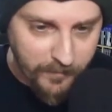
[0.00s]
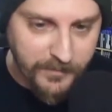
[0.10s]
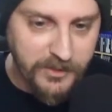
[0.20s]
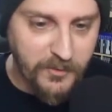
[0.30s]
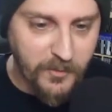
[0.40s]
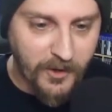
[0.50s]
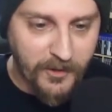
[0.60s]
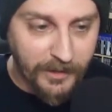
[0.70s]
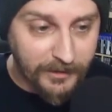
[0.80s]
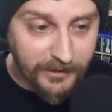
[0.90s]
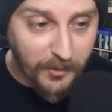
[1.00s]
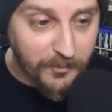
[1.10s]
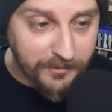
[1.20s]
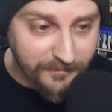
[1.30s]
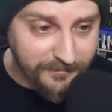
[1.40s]
You are
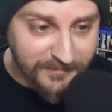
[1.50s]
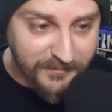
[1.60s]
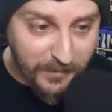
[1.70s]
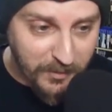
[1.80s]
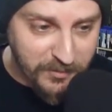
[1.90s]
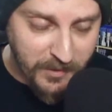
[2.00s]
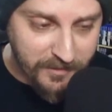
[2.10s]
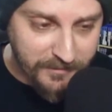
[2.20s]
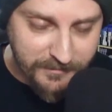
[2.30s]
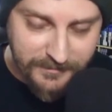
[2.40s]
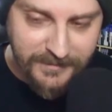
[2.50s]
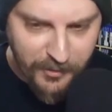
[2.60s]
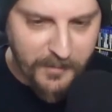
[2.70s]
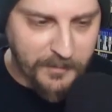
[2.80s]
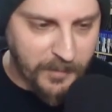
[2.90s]
alone for the most part. There
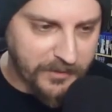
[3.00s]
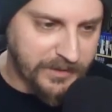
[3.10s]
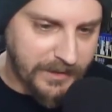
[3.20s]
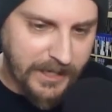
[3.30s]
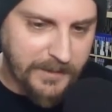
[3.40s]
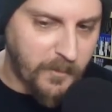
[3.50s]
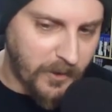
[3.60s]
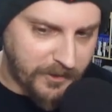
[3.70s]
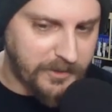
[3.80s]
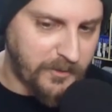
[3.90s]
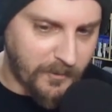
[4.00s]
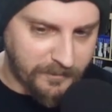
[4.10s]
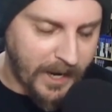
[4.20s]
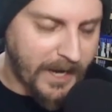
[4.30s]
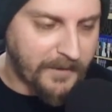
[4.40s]
are parts of the game where you
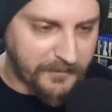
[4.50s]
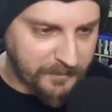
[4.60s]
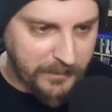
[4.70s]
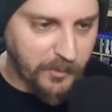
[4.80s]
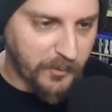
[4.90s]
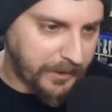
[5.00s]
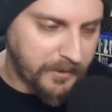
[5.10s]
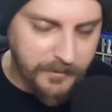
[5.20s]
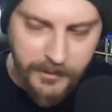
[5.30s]
have people with you.